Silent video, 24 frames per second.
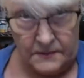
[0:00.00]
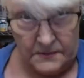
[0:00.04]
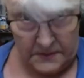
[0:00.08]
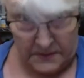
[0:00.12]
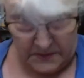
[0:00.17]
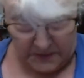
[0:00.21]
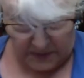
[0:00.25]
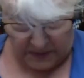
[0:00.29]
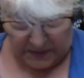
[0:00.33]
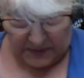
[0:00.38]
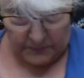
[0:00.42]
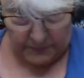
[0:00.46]

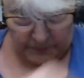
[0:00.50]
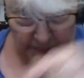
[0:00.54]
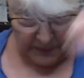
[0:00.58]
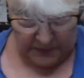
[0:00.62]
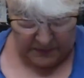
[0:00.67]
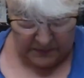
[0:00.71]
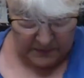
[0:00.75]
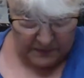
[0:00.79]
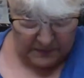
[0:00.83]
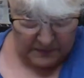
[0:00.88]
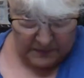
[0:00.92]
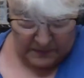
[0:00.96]
step
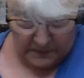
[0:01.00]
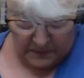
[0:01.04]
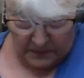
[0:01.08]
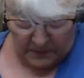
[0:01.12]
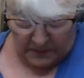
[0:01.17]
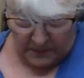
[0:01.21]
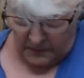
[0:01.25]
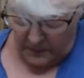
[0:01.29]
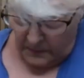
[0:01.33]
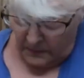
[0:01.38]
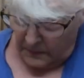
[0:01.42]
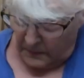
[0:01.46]

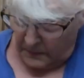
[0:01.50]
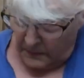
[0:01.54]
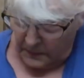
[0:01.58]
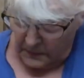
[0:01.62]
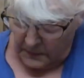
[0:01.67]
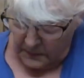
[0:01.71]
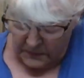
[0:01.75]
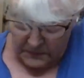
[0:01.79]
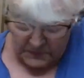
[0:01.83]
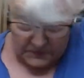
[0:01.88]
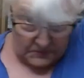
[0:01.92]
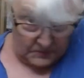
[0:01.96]

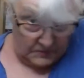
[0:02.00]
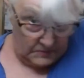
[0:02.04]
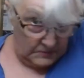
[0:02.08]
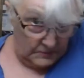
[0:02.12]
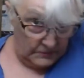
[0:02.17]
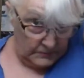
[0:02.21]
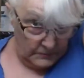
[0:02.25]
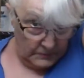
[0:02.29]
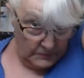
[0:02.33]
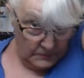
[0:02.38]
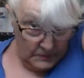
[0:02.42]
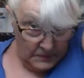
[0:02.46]
is
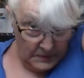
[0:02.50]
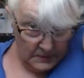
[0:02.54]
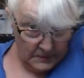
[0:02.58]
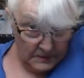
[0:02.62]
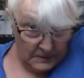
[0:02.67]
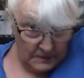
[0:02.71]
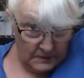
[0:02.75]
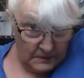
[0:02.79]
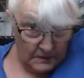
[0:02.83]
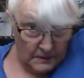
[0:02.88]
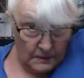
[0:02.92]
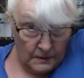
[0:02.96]
to
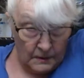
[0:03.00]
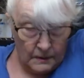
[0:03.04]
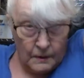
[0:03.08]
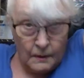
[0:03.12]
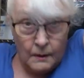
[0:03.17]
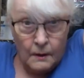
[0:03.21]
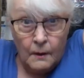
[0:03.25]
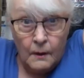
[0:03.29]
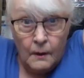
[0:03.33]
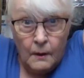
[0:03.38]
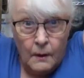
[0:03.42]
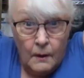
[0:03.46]

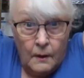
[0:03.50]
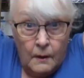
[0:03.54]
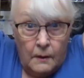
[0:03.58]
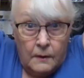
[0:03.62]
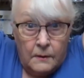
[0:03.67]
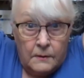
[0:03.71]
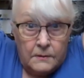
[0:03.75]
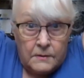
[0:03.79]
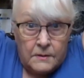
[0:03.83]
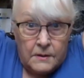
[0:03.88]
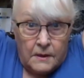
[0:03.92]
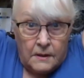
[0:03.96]

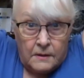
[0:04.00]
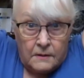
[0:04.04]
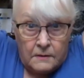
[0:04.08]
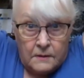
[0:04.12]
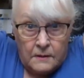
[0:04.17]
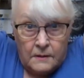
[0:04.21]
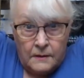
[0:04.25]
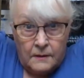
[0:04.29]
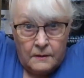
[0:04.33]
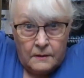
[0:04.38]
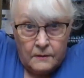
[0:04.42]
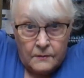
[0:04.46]
take the
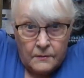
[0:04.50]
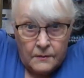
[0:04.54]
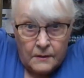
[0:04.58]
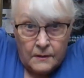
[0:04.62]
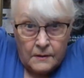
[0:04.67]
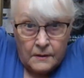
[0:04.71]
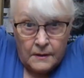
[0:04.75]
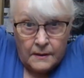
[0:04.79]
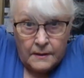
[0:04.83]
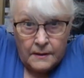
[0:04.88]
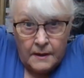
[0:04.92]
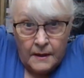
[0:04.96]
hair that
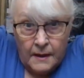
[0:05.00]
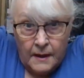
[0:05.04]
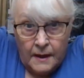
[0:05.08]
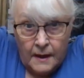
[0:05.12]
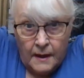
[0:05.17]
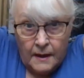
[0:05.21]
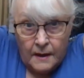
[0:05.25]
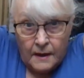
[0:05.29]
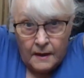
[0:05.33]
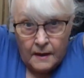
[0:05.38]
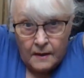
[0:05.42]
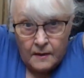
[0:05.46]
I
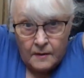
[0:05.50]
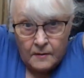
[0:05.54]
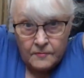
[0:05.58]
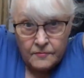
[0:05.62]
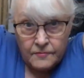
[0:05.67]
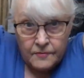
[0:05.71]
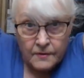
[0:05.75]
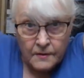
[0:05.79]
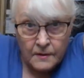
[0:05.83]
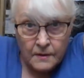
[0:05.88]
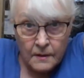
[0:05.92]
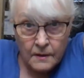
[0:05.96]
have.
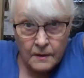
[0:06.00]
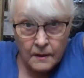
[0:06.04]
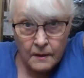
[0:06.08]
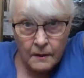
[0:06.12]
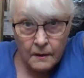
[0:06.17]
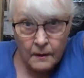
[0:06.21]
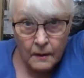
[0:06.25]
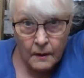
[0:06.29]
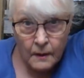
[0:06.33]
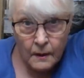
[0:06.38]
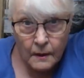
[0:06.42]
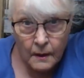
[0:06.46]

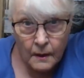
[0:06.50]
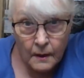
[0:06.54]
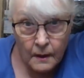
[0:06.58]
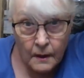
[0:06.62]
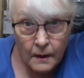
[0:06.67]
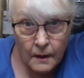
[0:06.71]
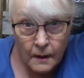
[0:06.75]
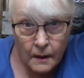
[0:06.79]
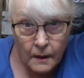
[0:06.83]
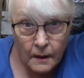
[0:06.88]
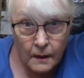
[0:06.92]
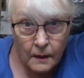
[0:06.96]

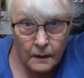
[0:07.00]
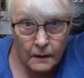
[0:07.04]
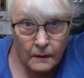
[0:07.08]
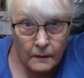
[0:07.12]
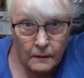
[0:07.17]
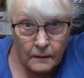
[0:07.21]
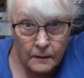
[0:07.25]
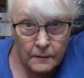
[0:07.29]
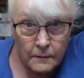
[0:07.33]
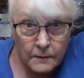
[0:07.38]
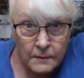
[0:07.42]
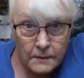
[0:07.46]

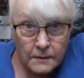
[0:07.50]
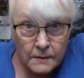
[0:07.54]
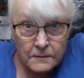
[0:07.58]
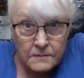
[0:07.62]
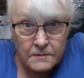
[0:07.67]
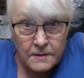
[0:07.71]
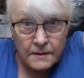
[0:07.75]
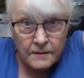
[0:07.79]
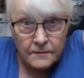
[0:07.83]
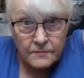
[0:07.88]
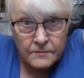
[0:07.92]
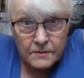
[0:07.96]
Oh, I guess
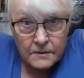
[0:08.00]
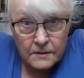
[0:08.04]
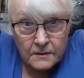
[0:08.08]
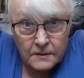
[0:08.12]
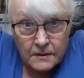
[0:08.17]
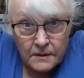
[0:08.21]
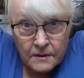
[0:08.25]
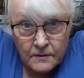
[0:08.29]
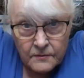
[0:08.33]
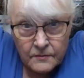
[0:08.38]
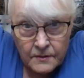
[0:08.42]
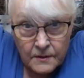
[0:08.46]
I have
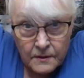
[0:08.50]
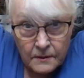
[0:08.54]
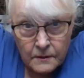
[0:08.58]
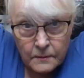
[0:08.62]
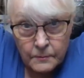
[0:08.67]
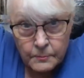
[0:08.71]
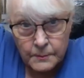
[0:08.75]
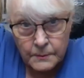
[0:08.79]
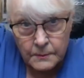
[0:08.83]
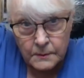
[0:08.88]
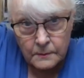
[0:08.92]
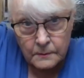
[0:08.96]
to even it
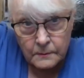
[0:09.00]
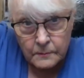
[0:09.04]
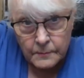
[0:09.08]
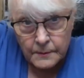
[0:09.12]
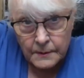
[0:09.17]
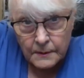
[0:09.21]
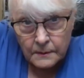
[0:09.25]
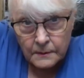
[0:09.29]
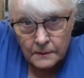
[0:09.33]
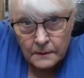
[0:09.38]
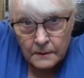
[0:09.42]
up a little bit.